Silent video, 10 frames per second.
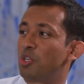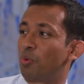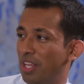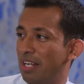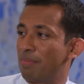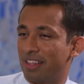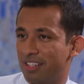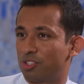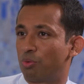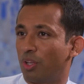when you think about
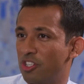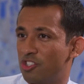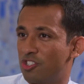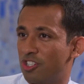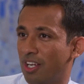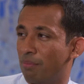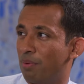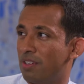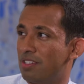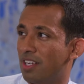this relationship,
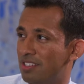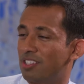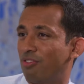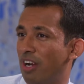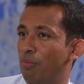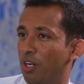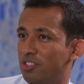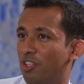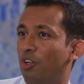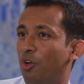does this framework
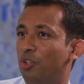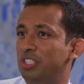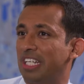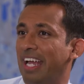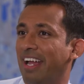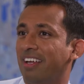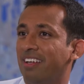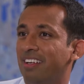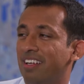still hold today?